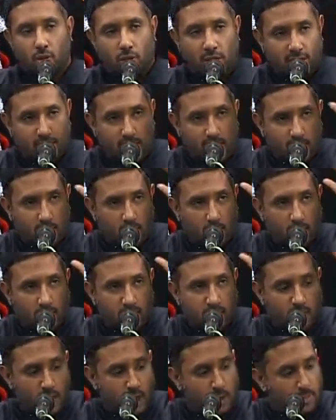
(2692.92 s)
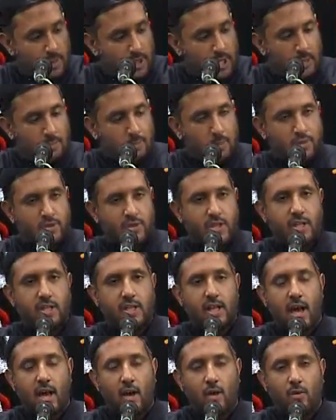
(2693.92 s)
So he takes off his turban, he puts
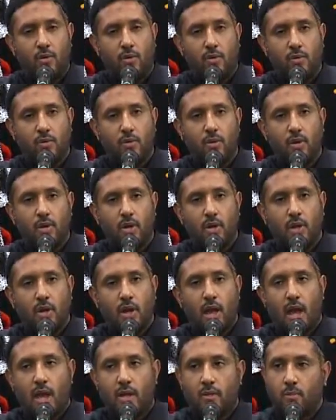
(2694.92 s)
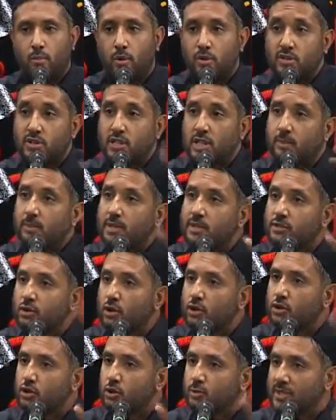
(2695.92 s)
it down, and Muslim is
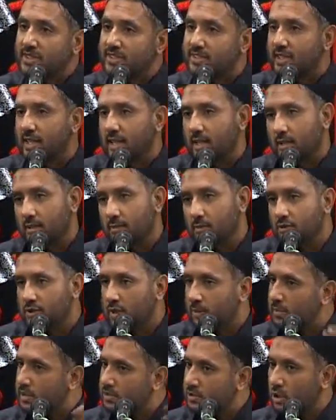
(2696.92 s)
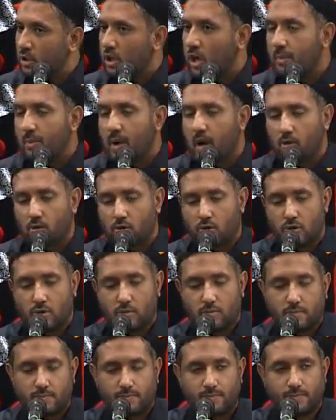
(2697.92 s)
not to be seen. Muslim does not come out.